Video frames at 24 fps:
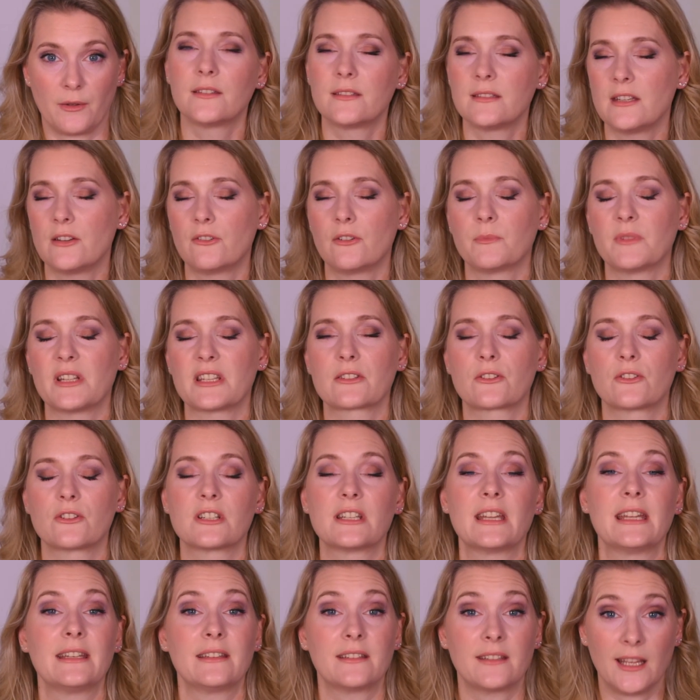The serum does
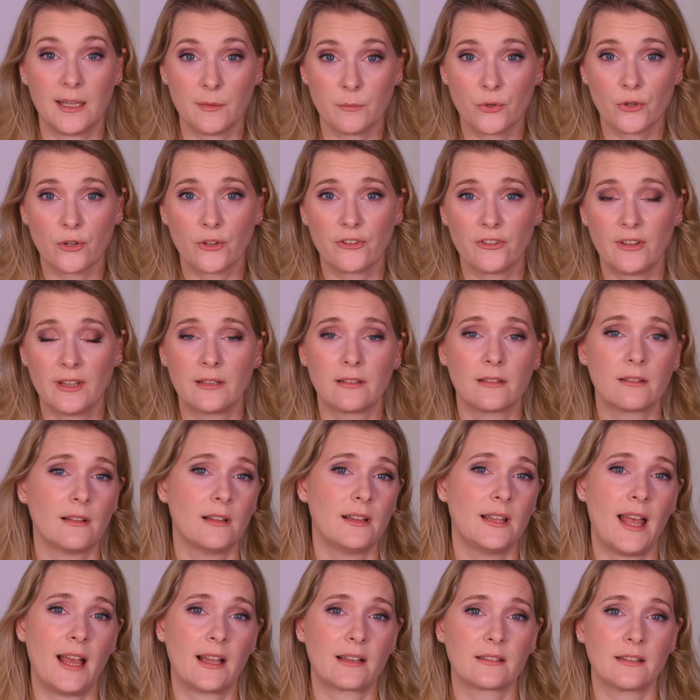contain 10%
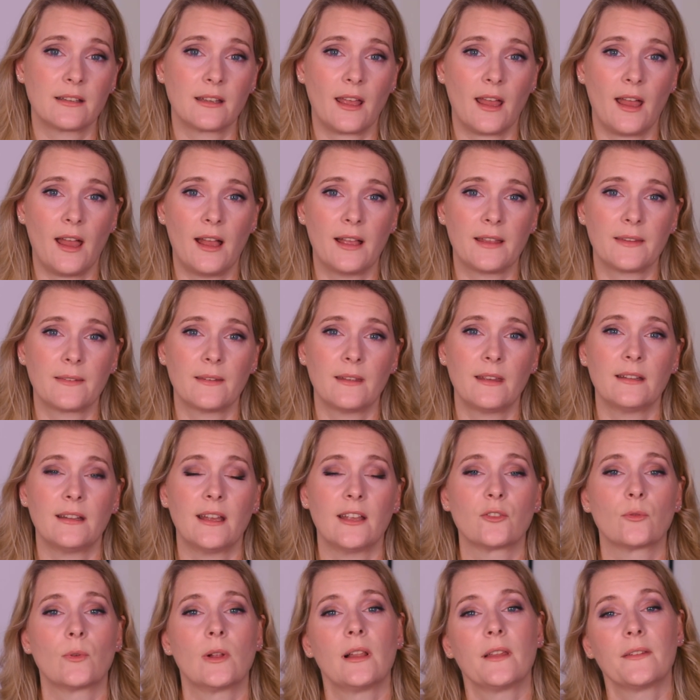lactic acid
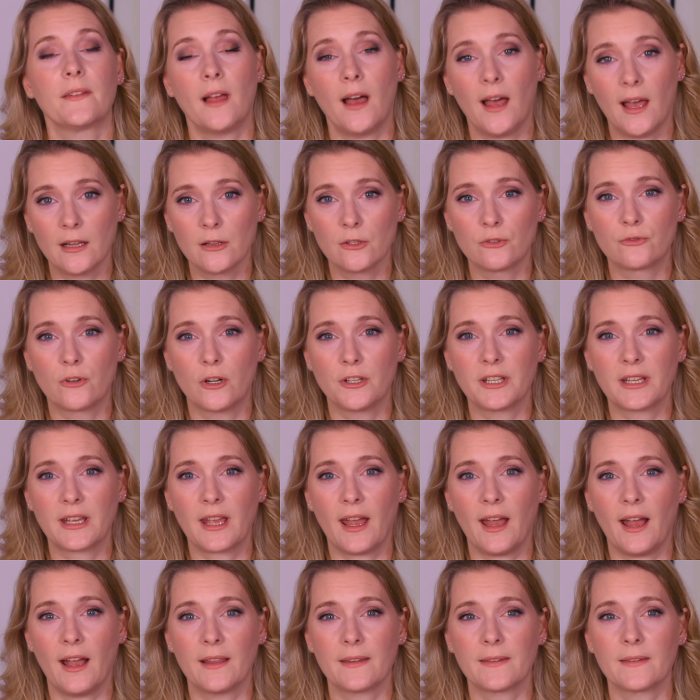as well as
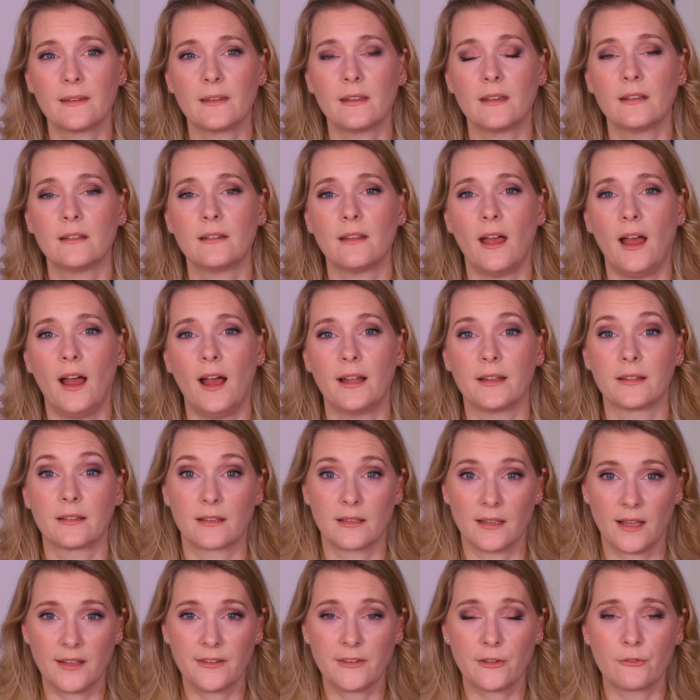hyaluronic acid and
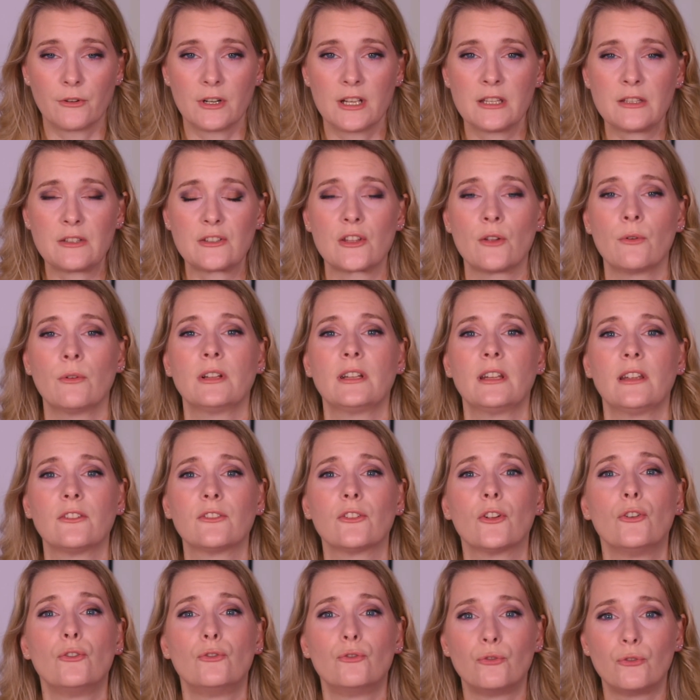glycerin, so it is
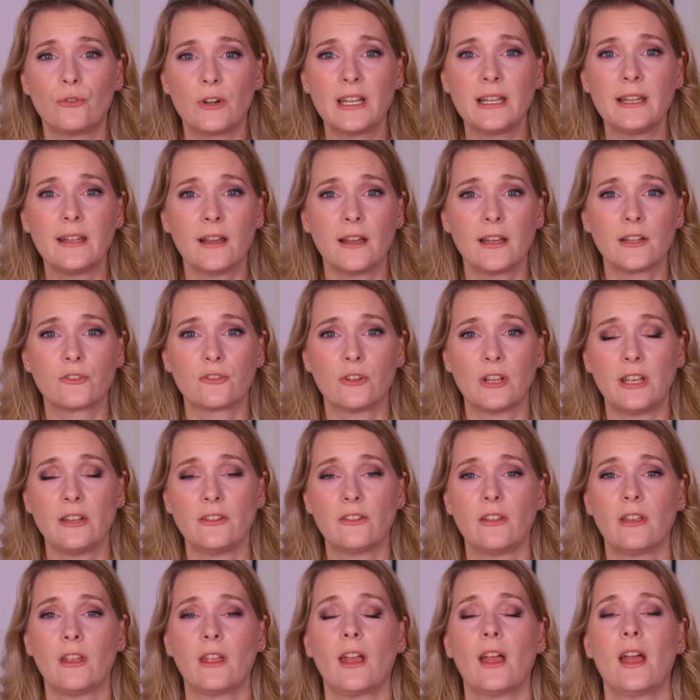really
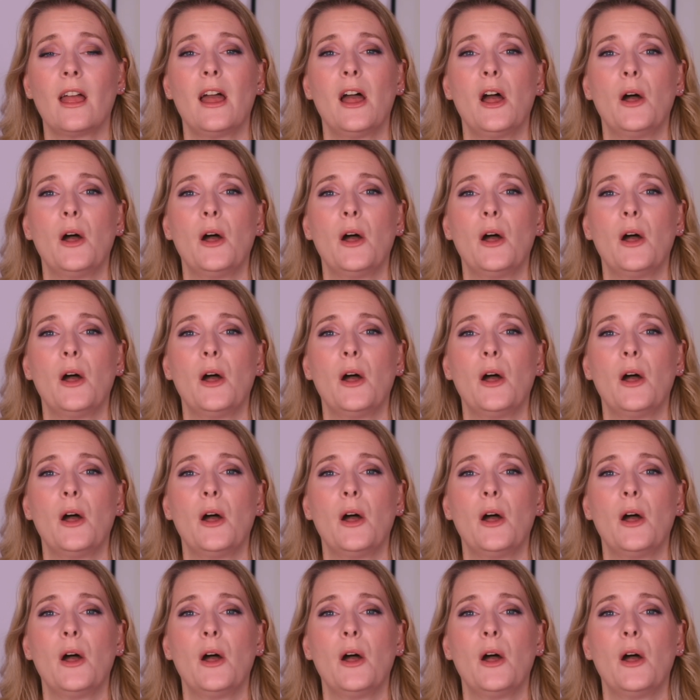hydrating,